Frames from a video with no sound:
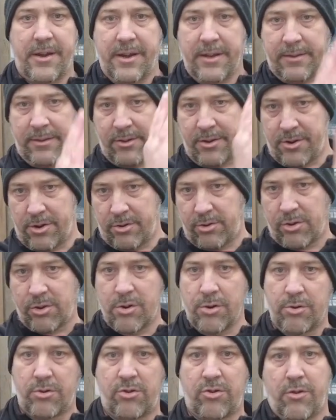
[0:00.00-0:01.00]
It's not
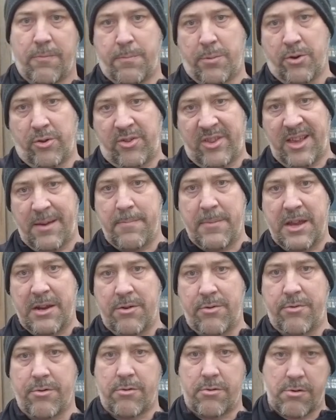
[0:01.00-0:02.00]
good to put them
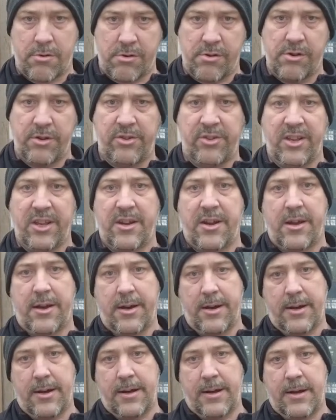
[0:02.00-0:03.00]
indoors in
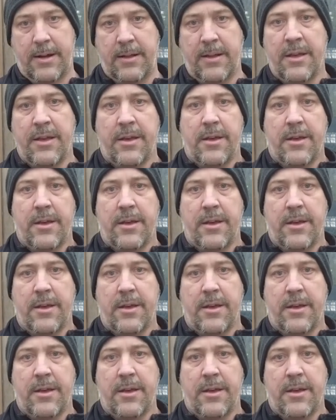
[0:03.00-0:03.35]
a